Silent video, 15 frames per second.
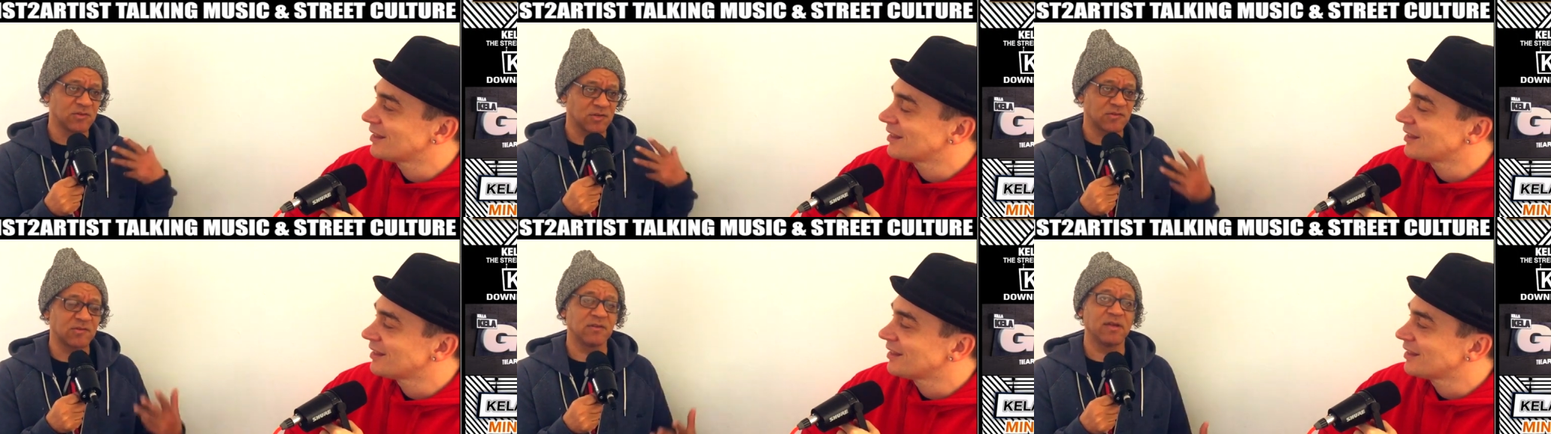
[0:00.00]

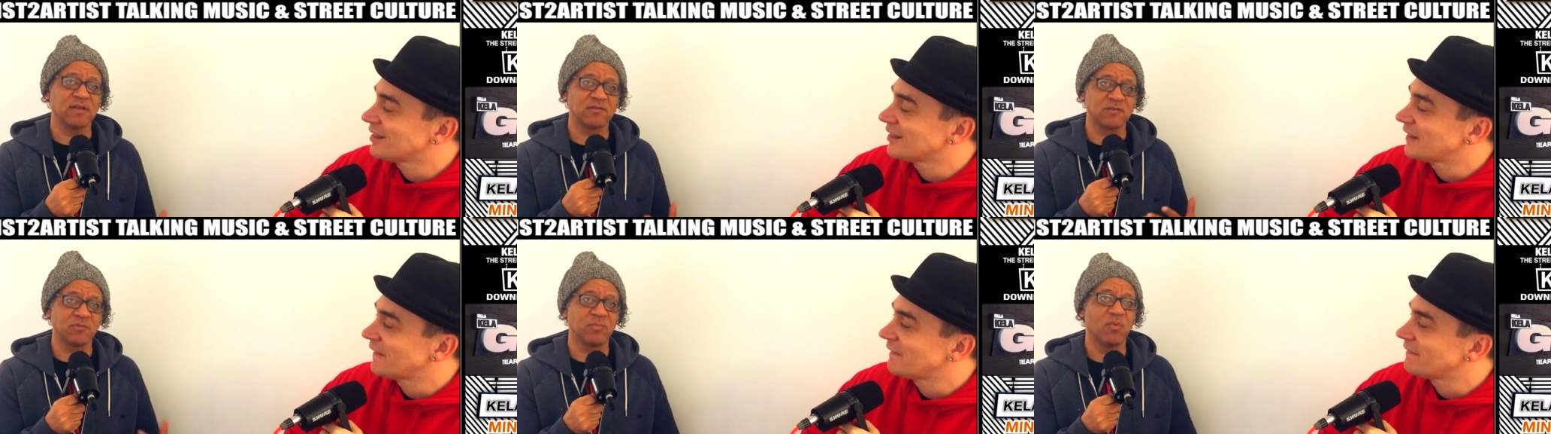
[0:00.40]
Speaker 1: just to
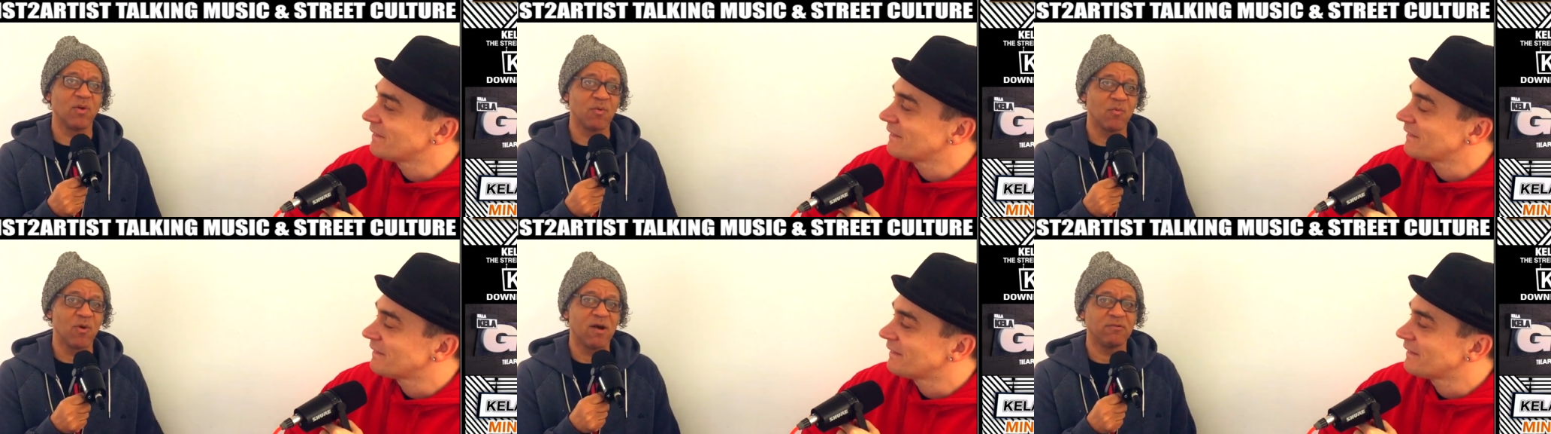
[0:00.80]
get to the
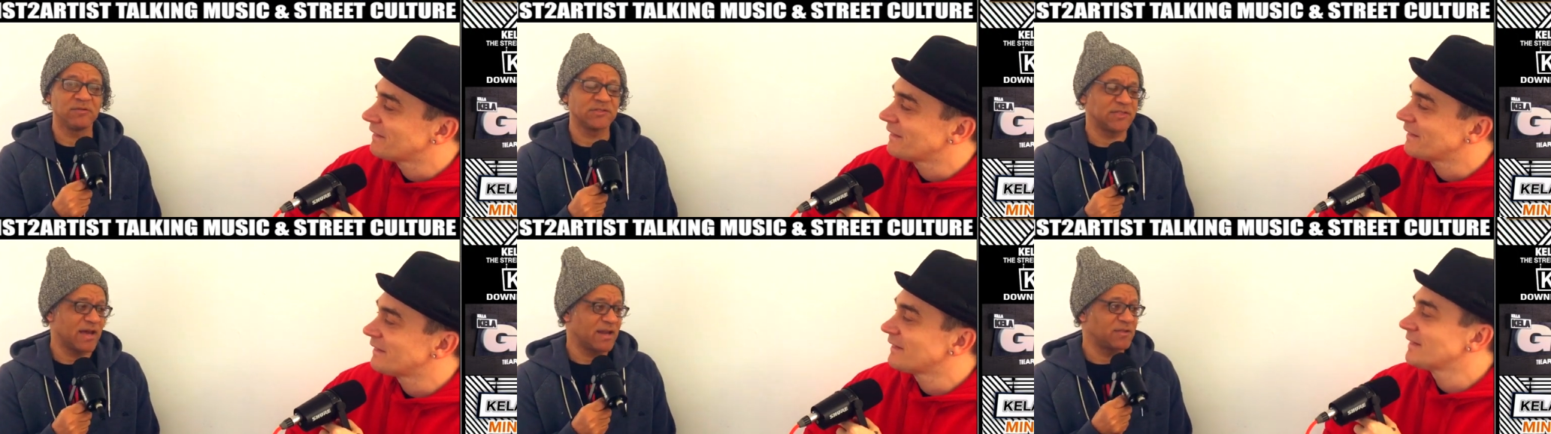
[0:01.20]
point where I
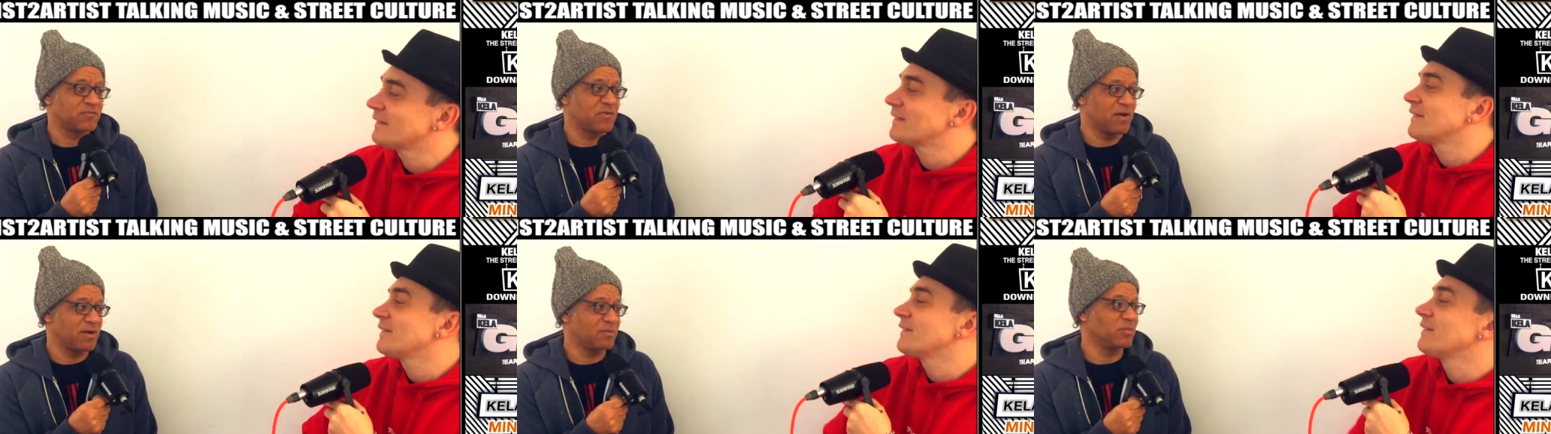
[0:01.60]
was
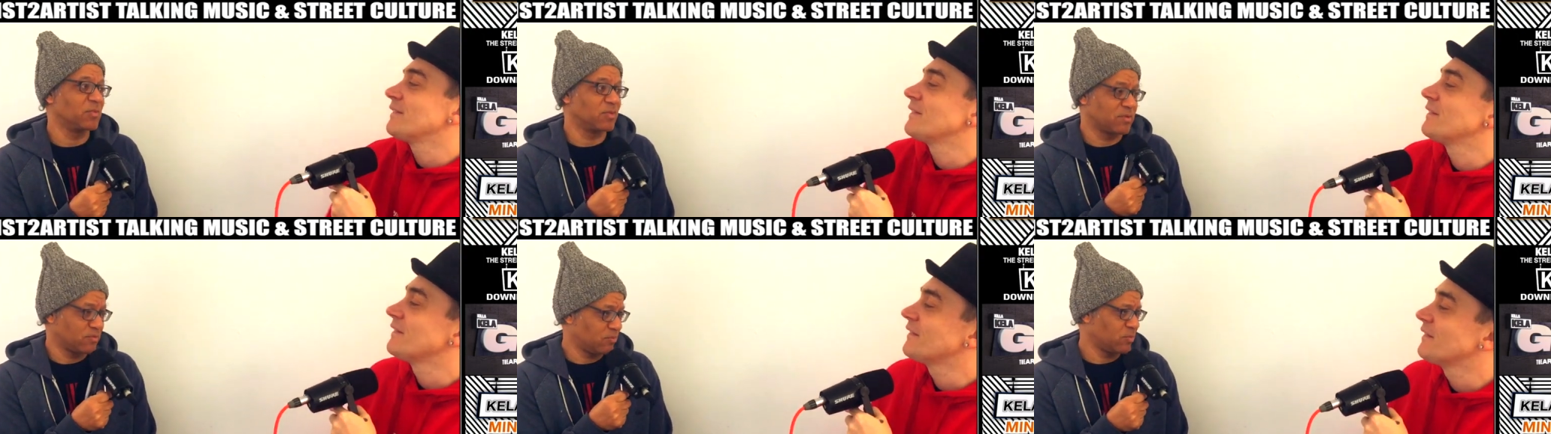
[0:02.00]
satisfied
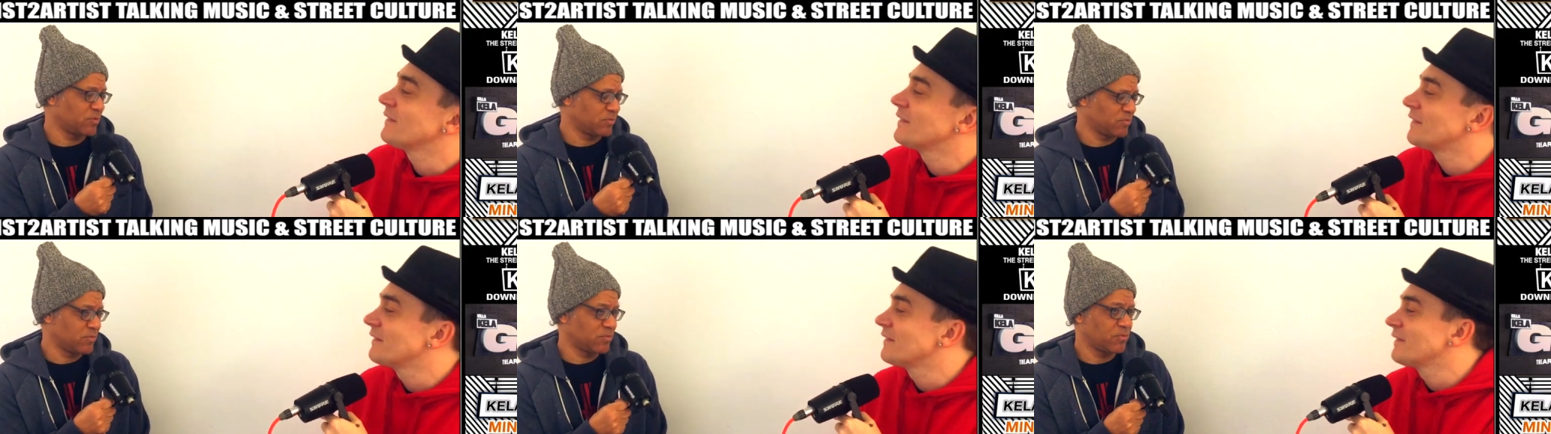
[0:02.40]

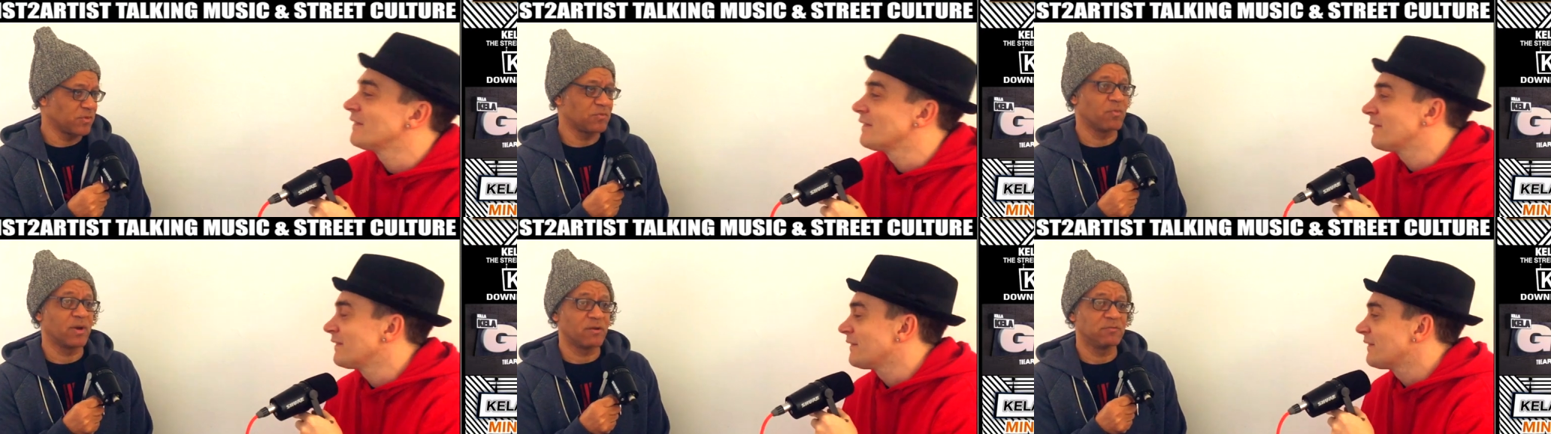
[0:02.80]

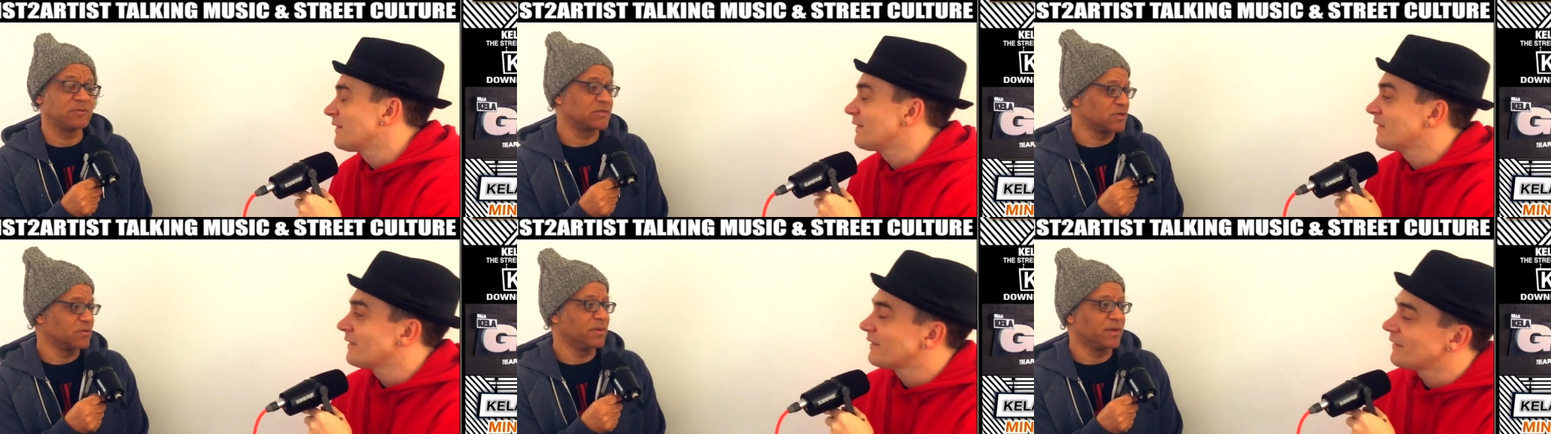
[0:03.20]
with what I
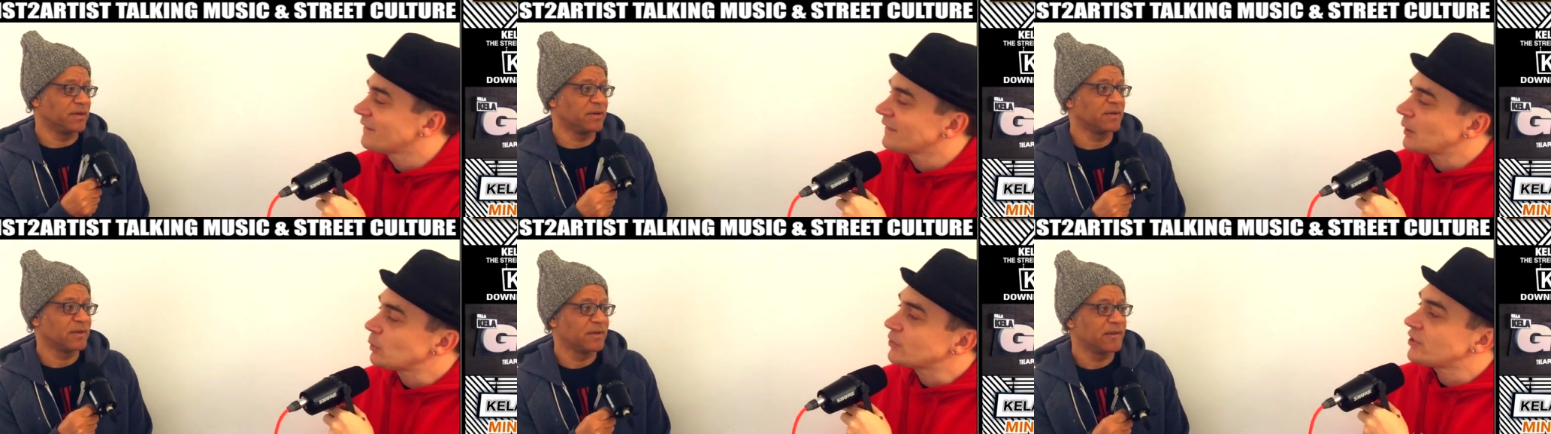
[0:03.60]
was
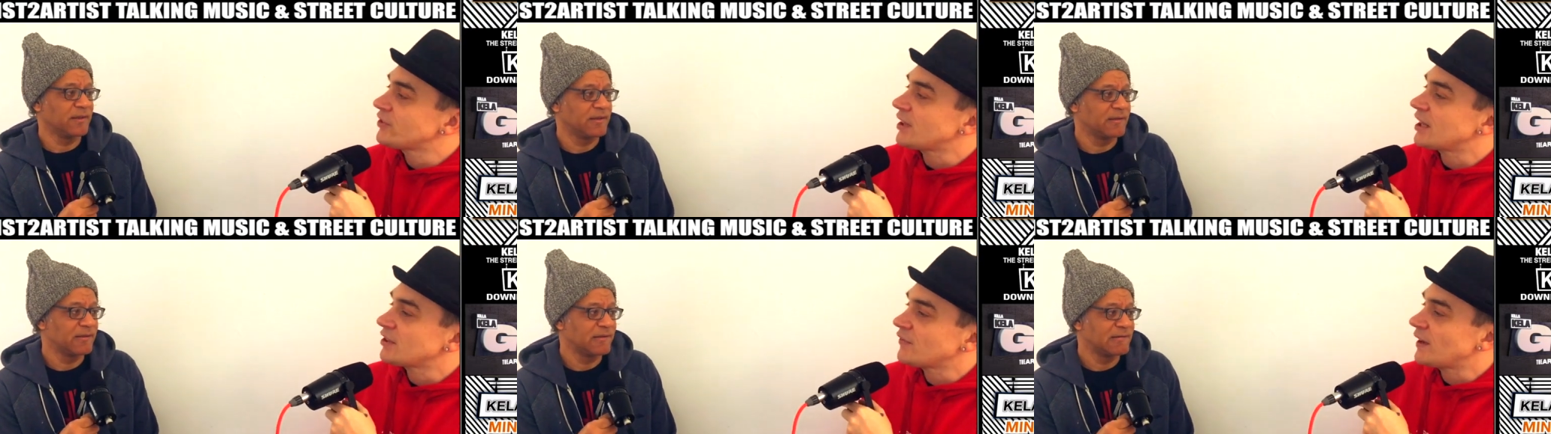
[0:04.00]
doing.
Speaker 2: Was the
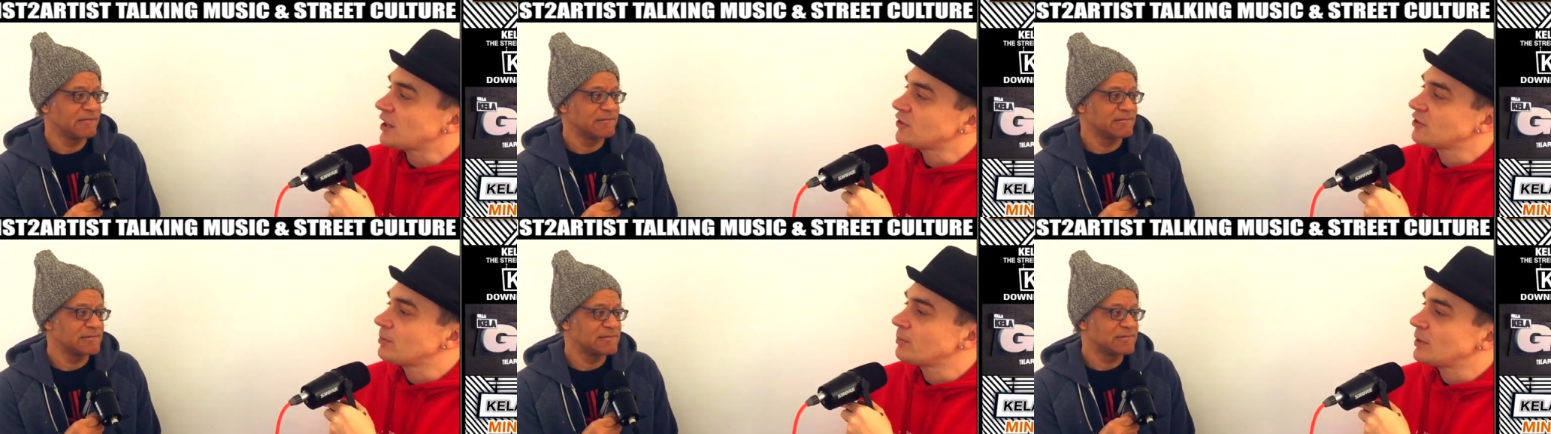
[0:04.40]

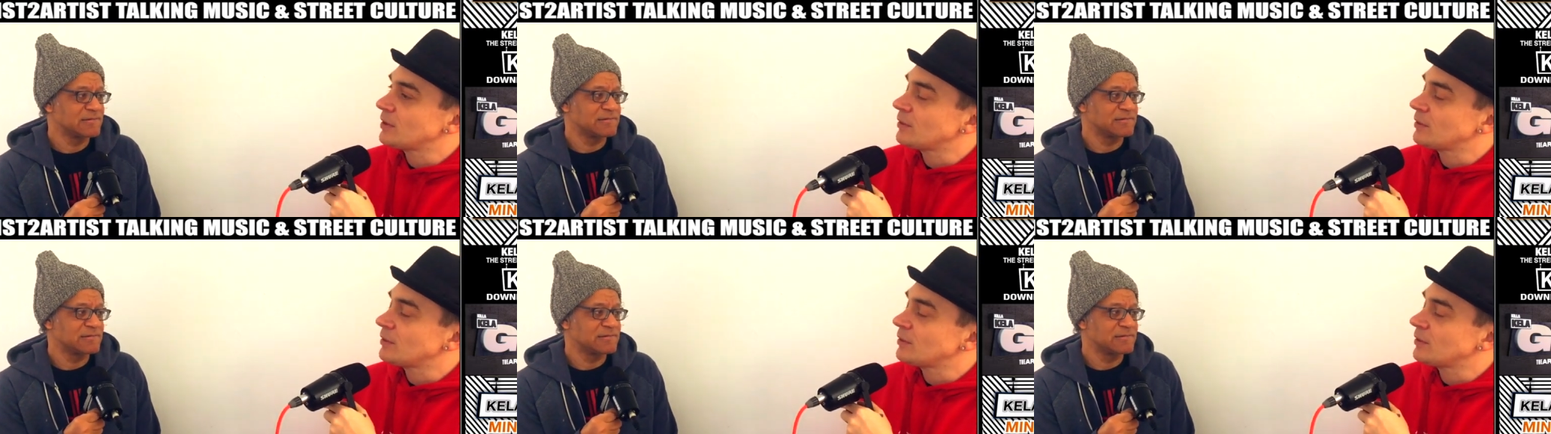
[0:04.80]
satisfaction